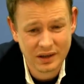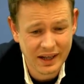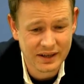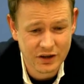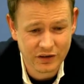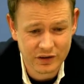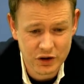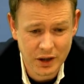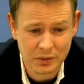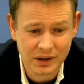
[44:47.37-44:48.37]
like just in
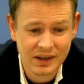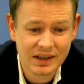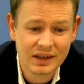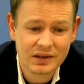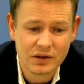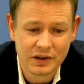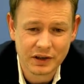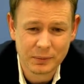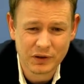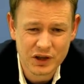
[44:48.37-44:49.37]
general, not on
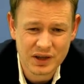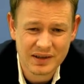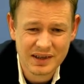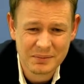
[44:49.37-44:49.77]
this position.